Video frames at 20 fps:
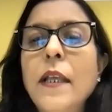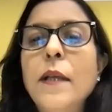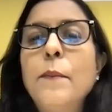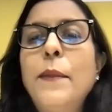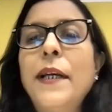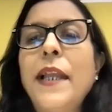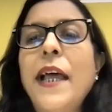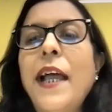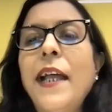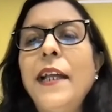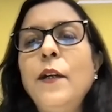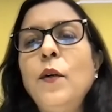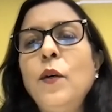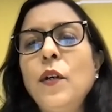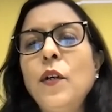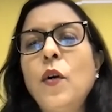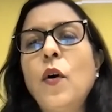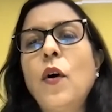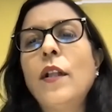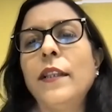But I
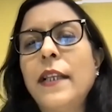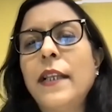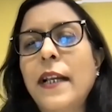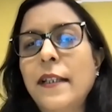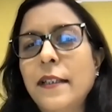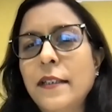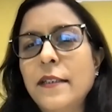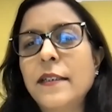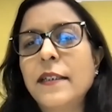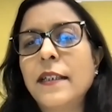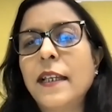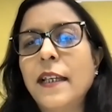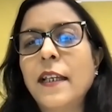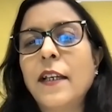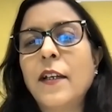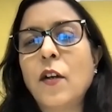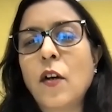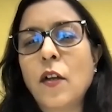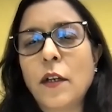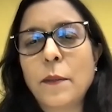don't call that as a gig
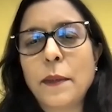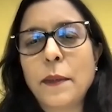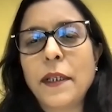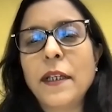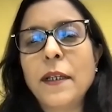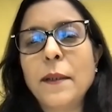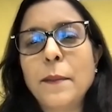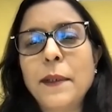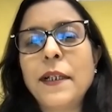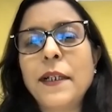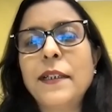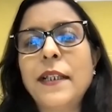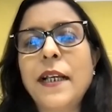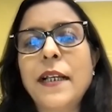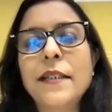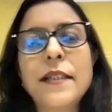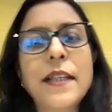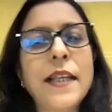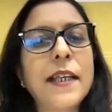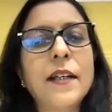economy, because
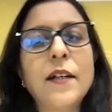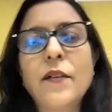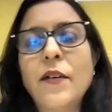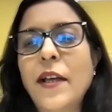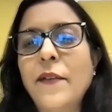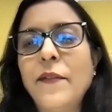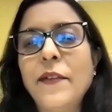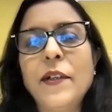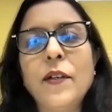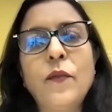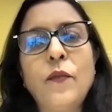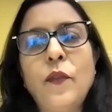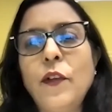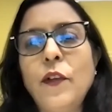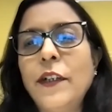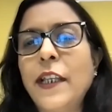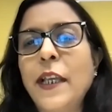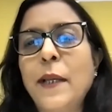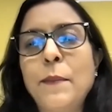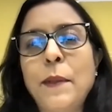that's like having a
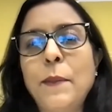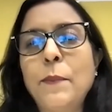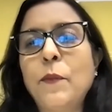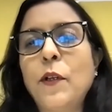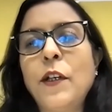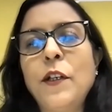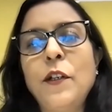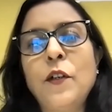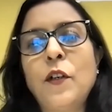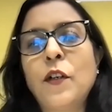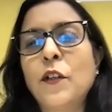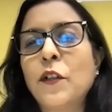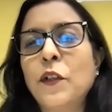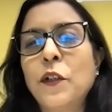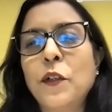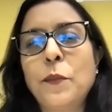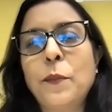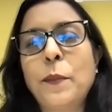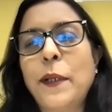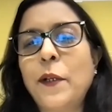full-time employee, not on
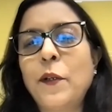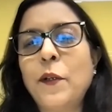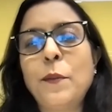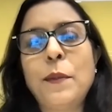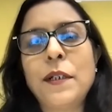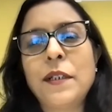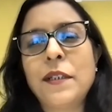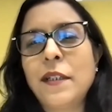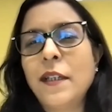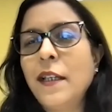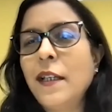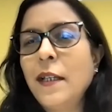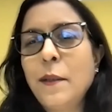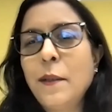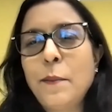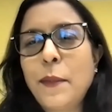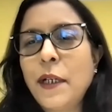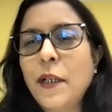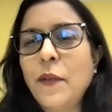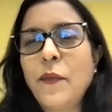your payroll,
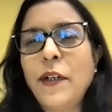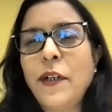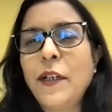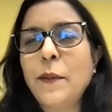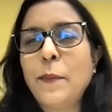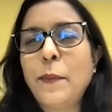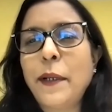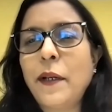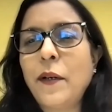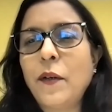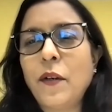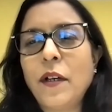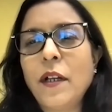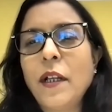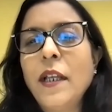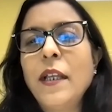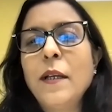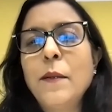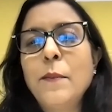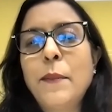but a vendor payroll.
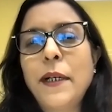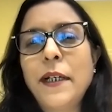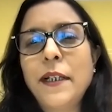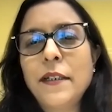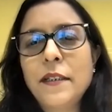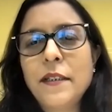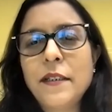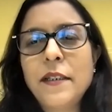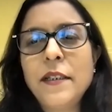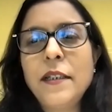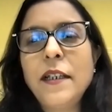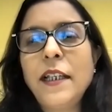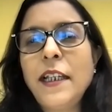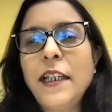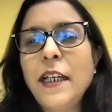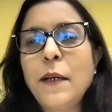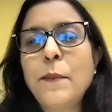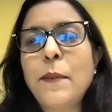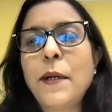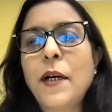But it's really
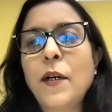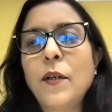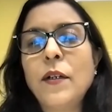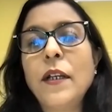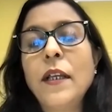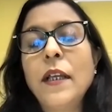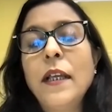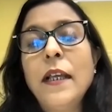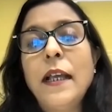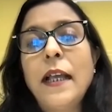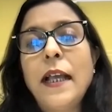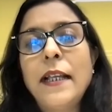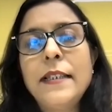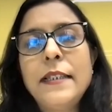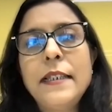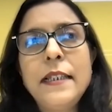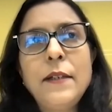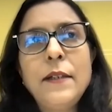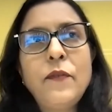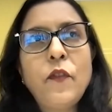about, and
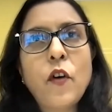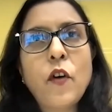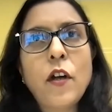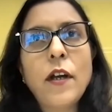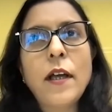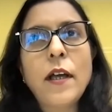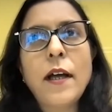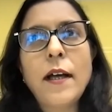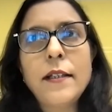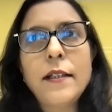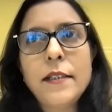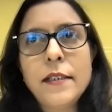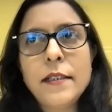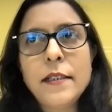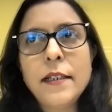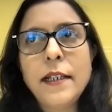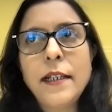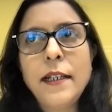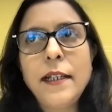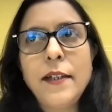see, for us,
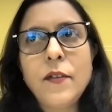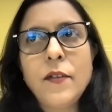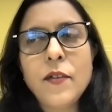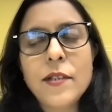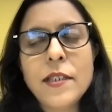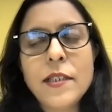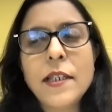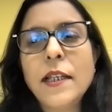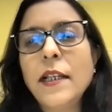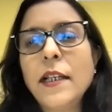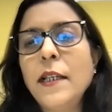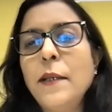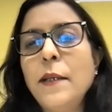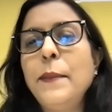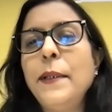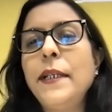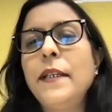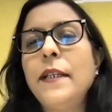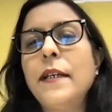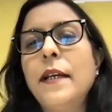interestingly,
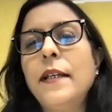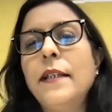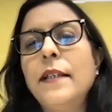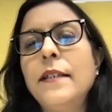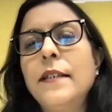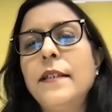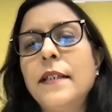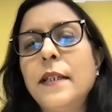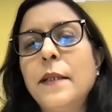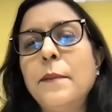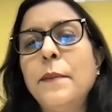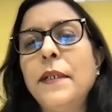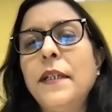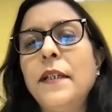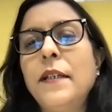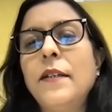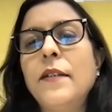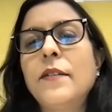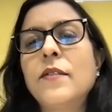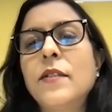media and entertainment
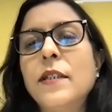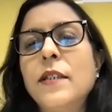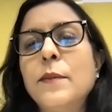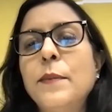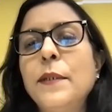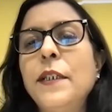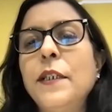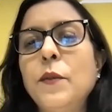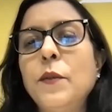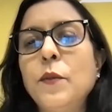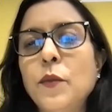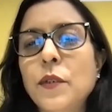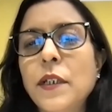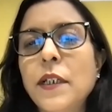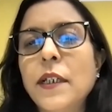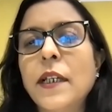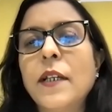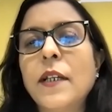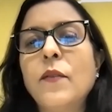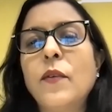industry has been using
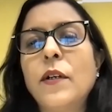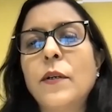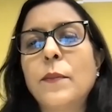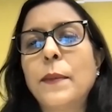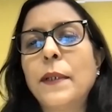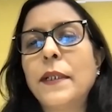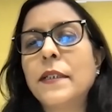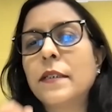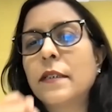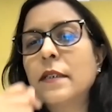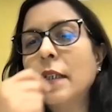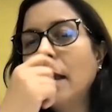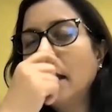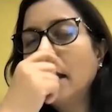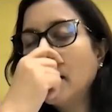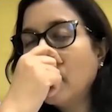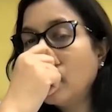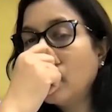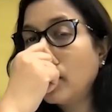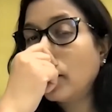gig
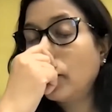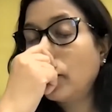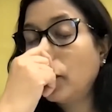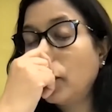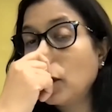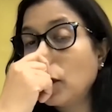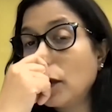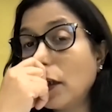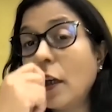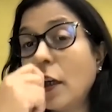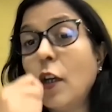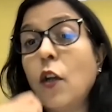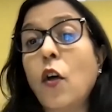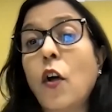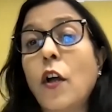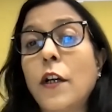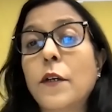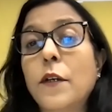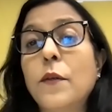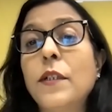workforce a
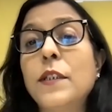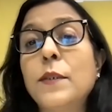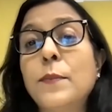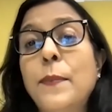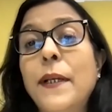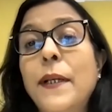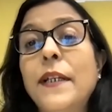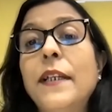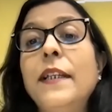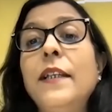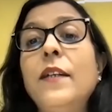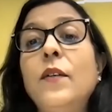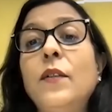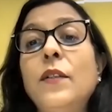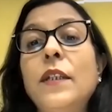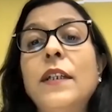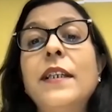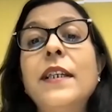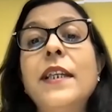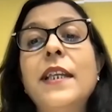lot, especially on
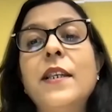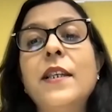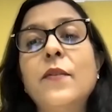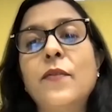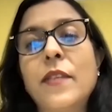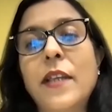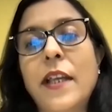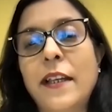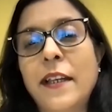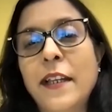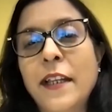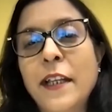the creative side,